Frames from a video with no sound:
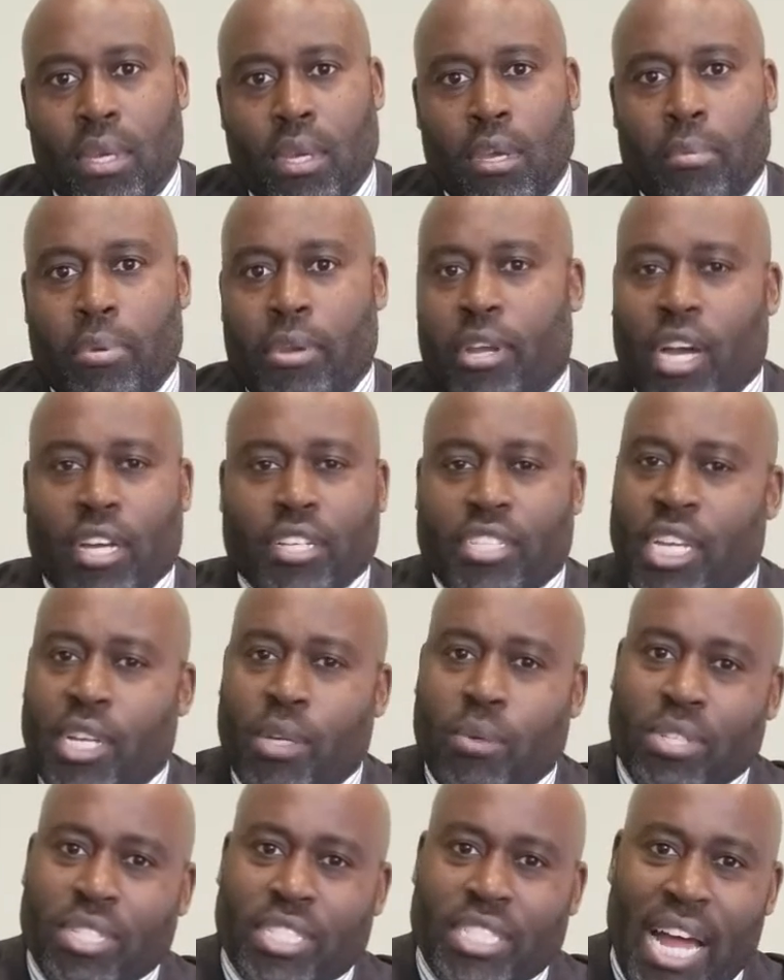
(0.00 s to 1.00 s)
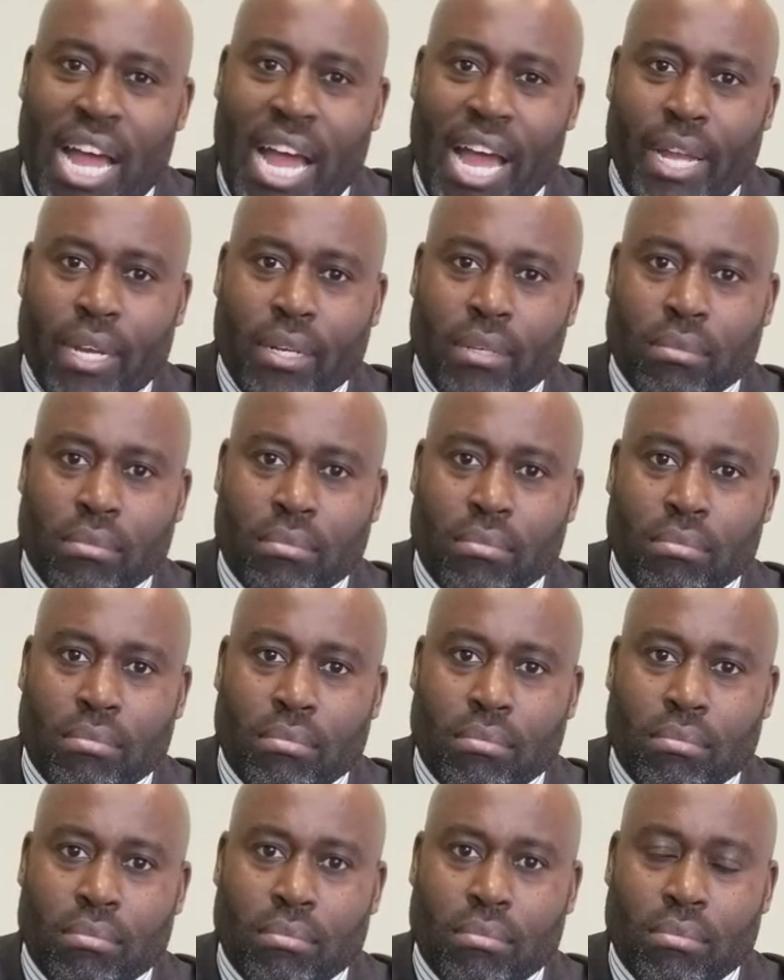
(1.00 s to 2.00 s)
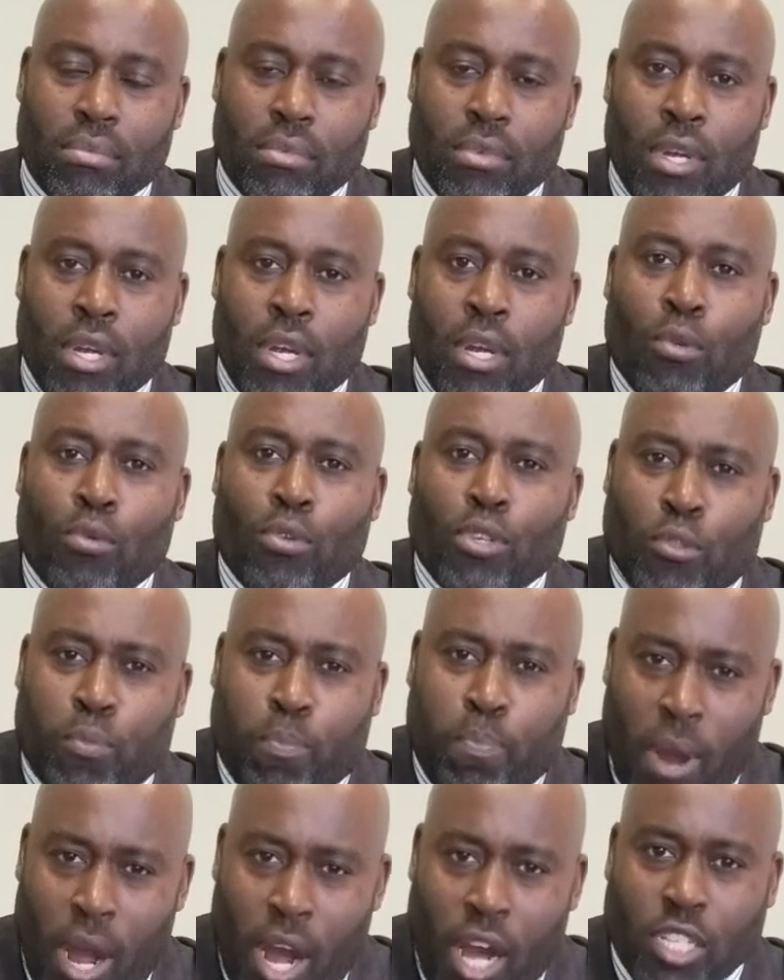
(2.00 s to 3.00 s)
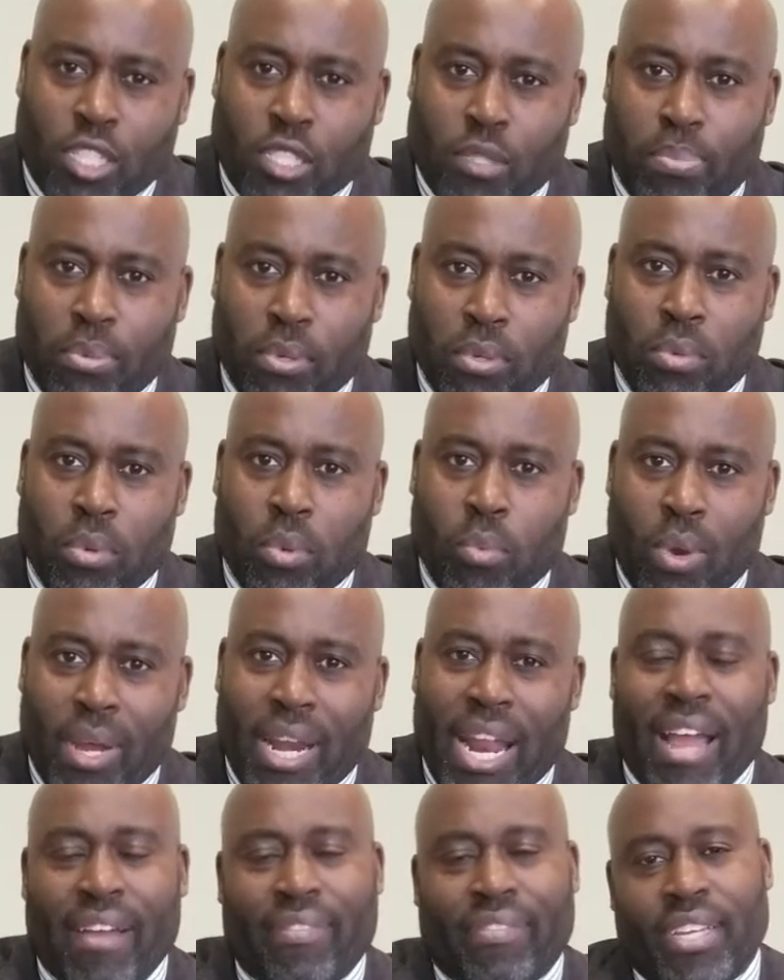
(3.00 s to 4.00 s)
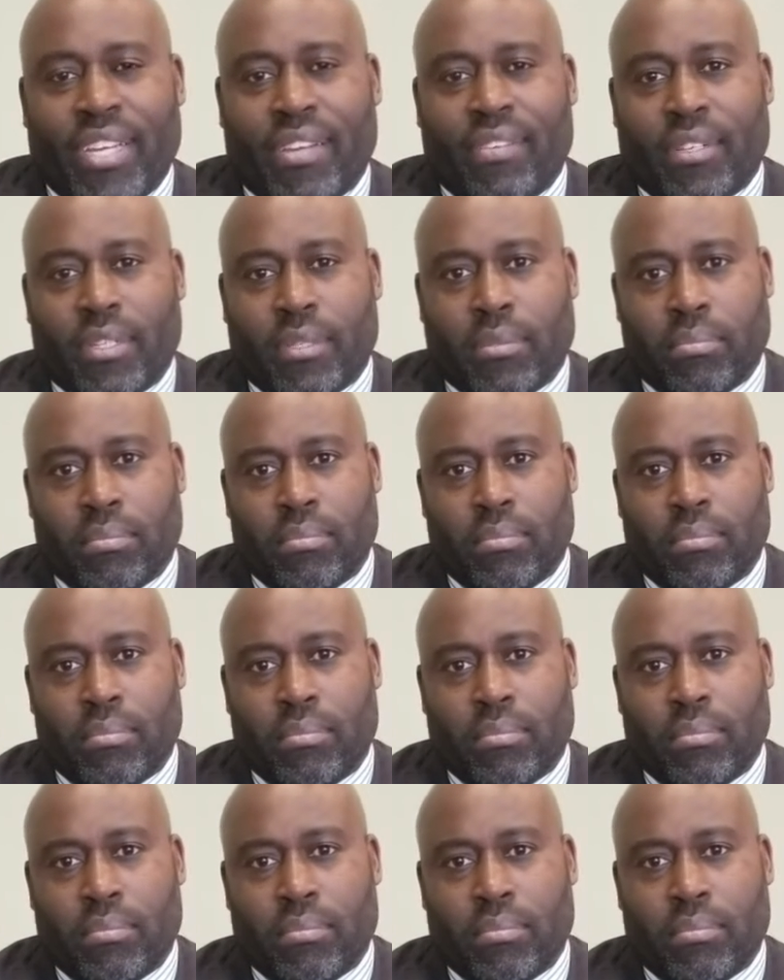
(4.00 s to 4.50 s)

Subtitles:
because he was not responsible for what I've given him.